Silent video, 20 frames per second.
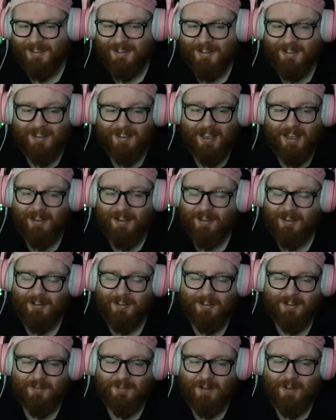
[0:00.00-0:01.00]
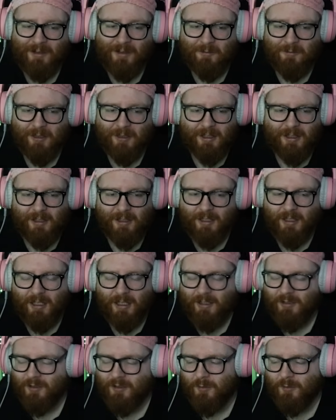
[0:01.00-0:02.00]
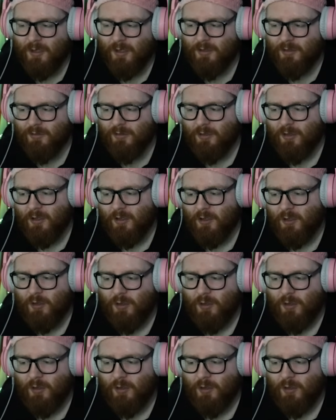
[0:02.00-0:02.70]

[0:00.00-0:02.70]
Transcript: Because if anyone, like, isn't aware, just